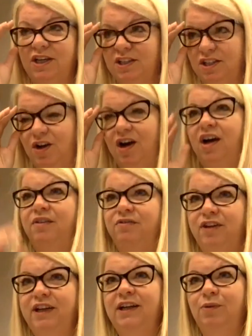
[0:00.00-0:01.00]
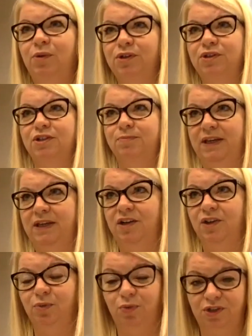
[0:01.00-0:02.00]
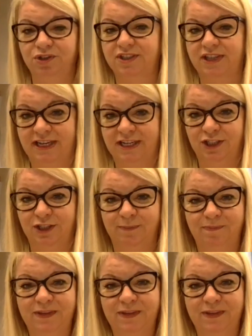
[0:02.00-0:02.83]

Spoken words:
So I really want to speak on the world stage.